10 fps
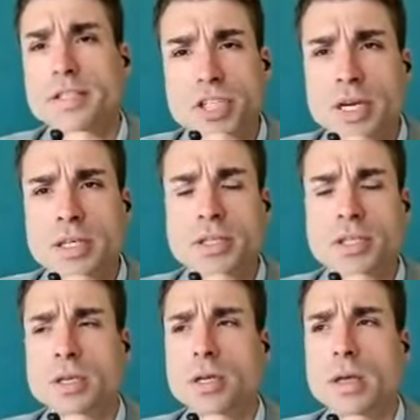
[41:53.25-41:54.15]
A
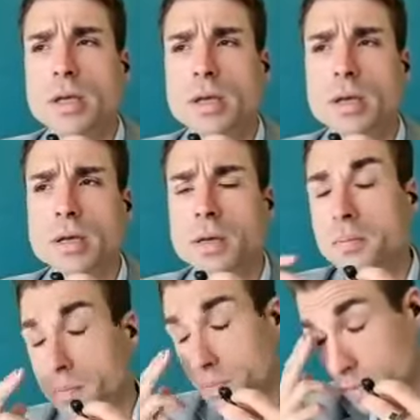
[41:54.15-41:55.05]
judge
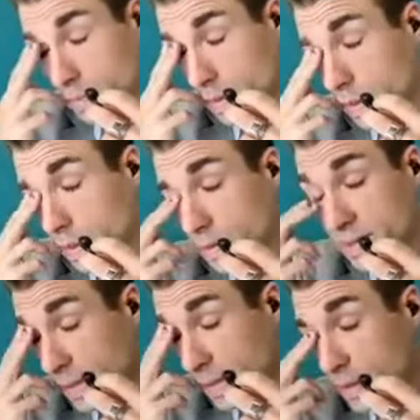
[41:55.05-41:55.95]
uh,
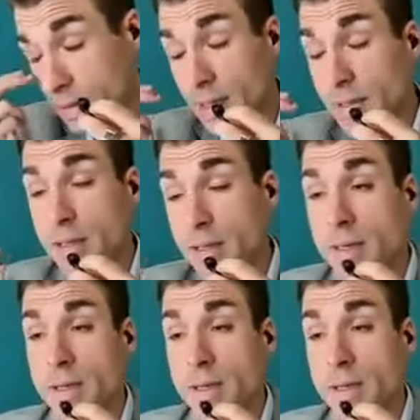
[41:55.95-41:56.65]
stating that